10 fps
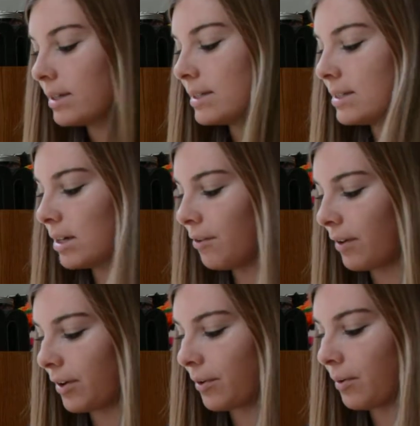
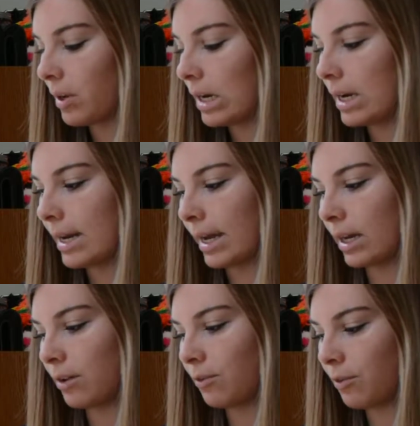0,
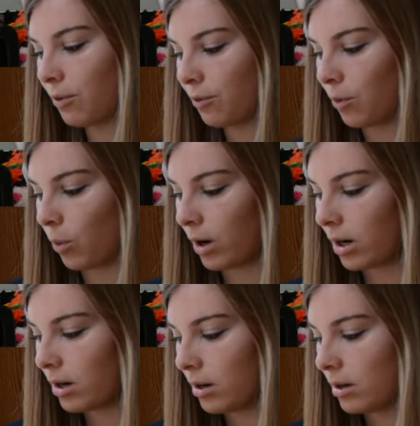-4,
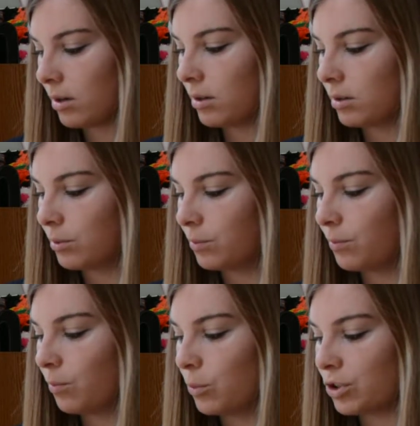
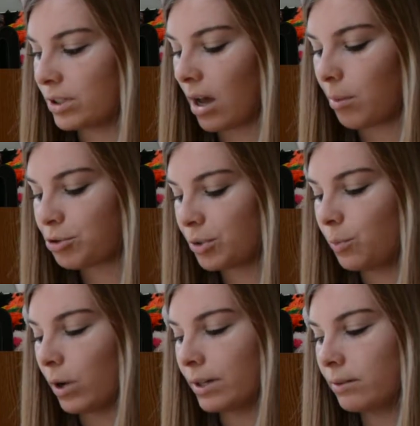which is option 1.